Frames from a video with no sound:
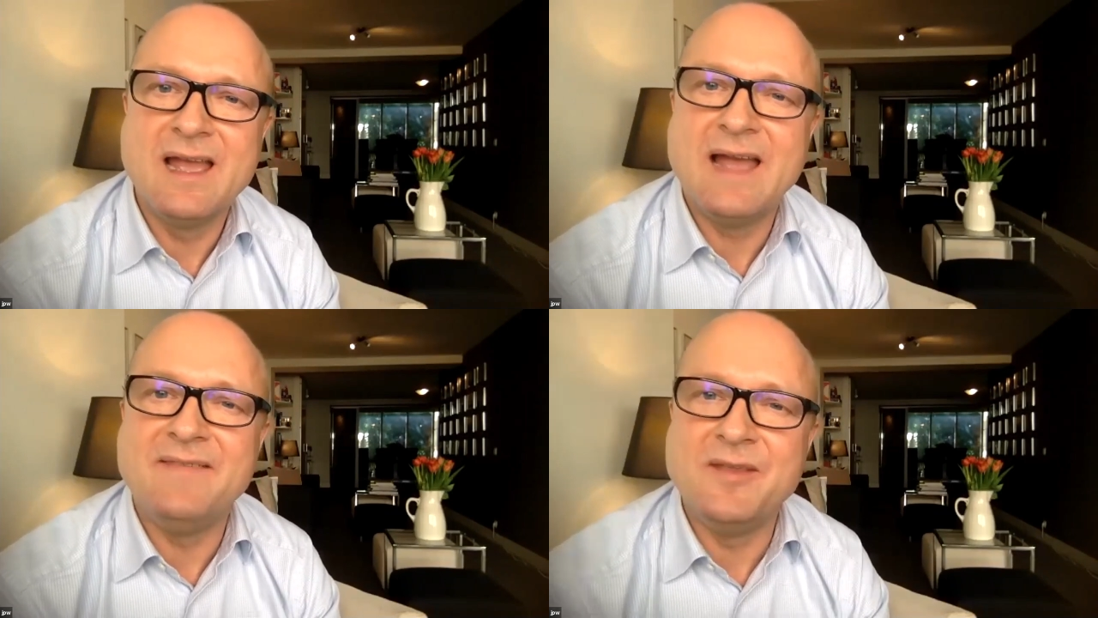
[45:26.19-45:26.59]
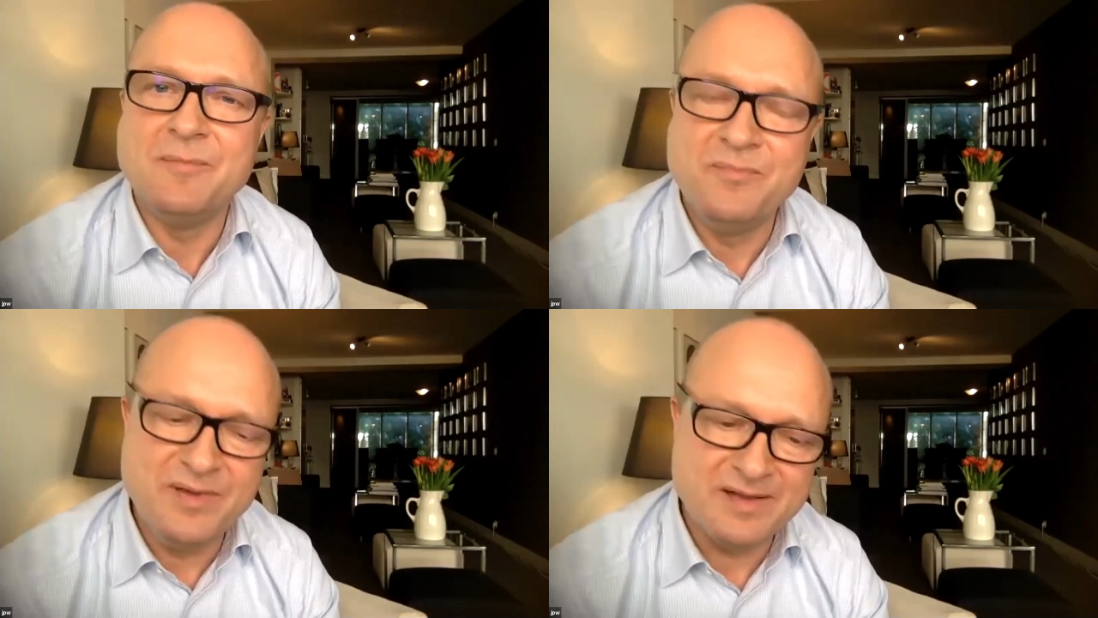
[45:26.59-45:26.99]
and the
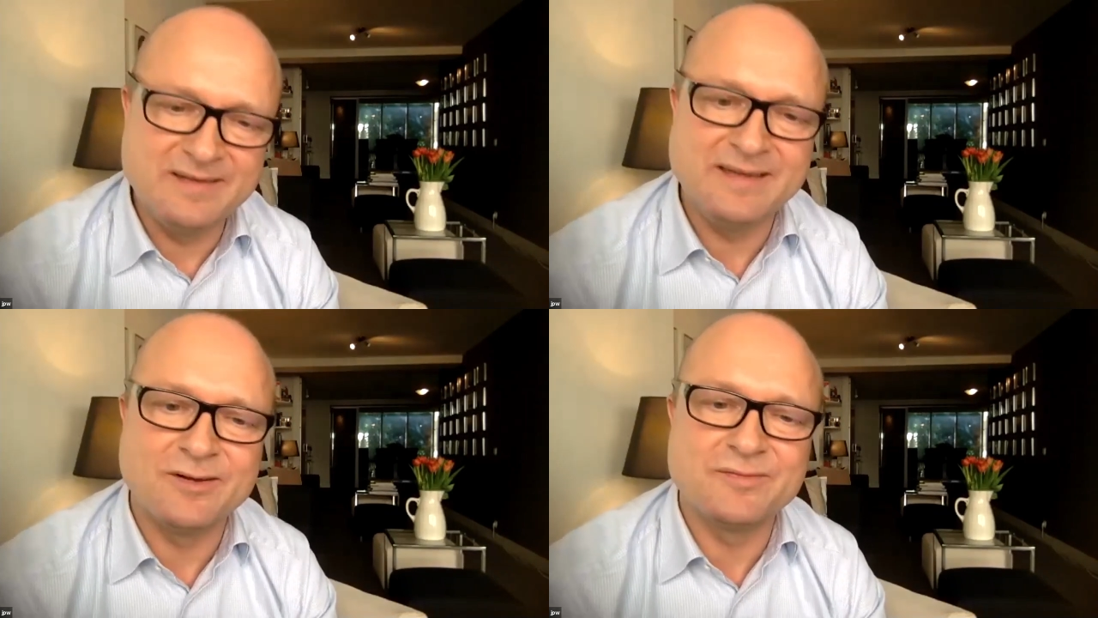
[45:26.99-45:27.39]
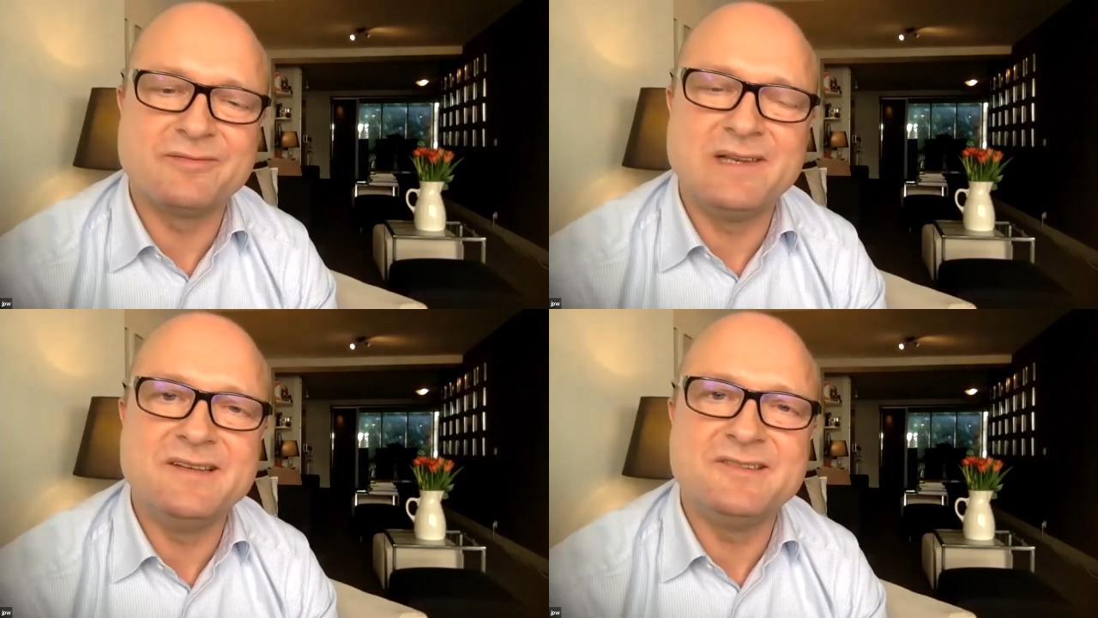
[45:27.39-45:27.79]
building of the
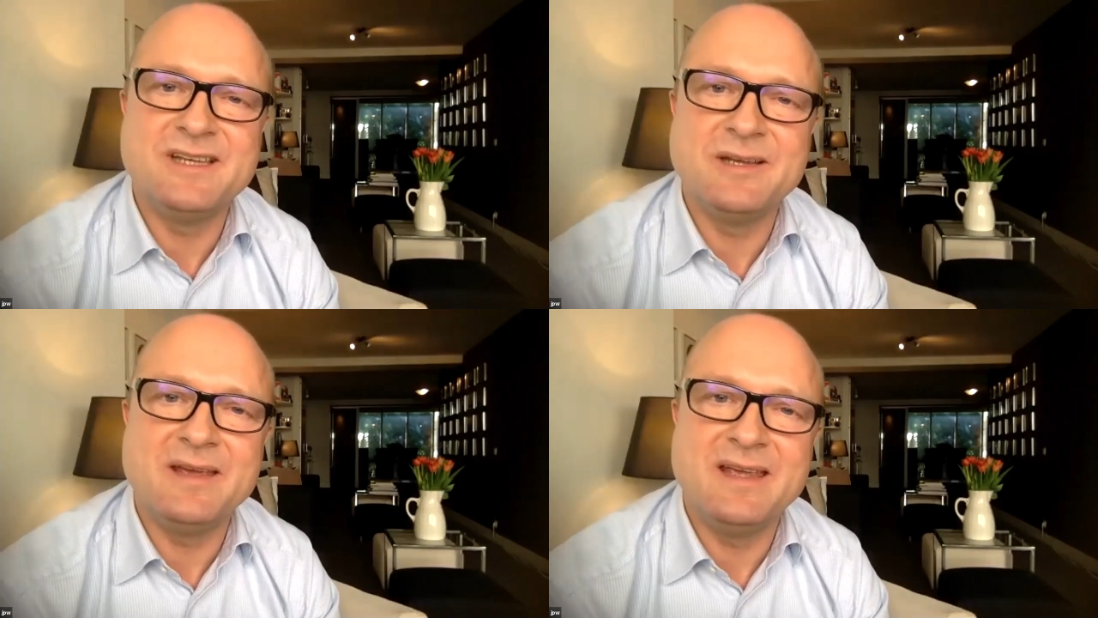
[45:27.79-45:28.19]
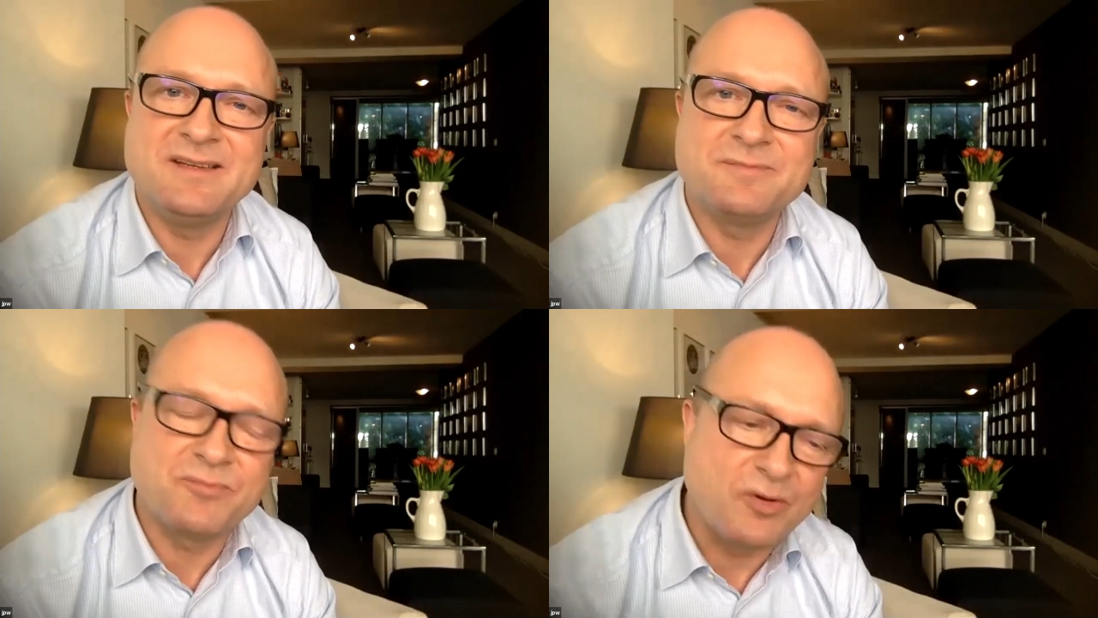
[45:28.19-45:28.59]
relationship
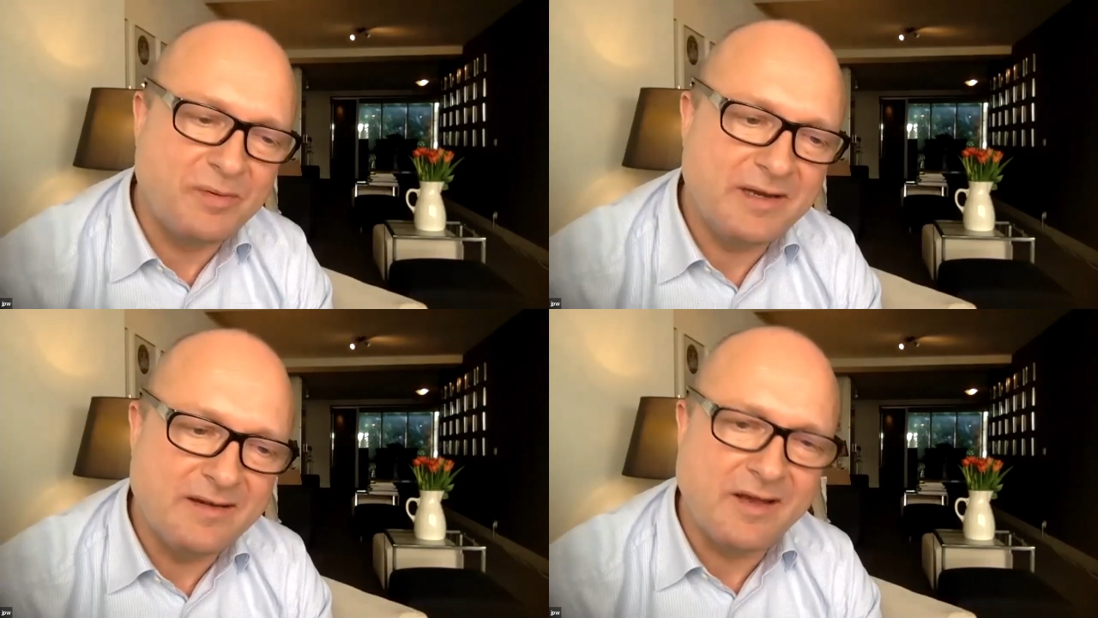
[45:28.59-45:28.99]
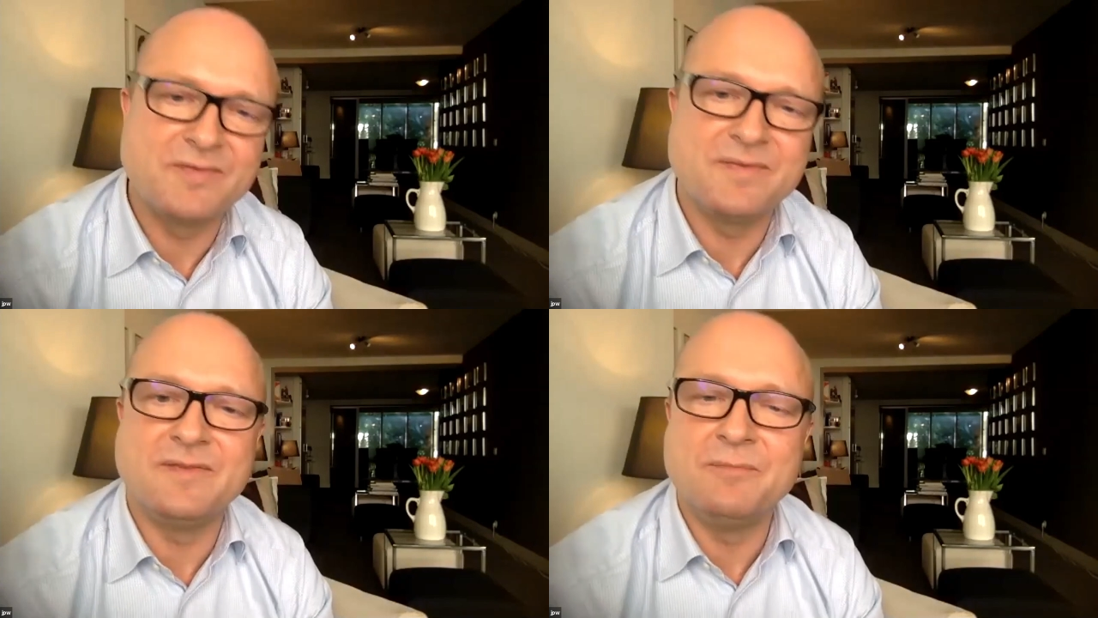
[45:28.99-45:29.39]
is probably
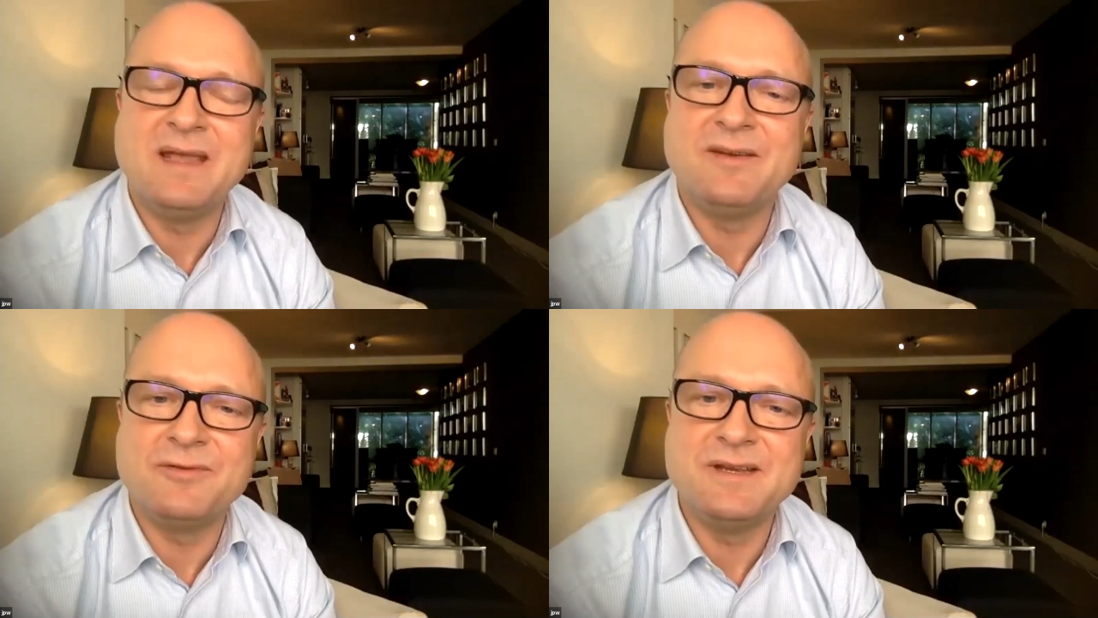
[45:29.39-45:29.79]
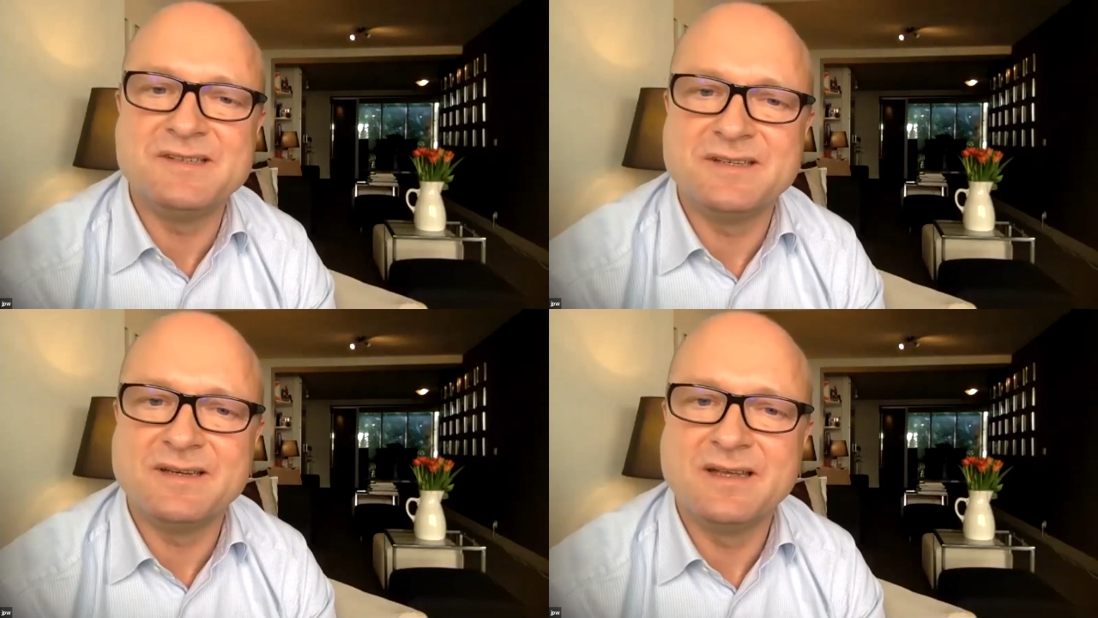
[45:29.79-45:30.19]
not the main reason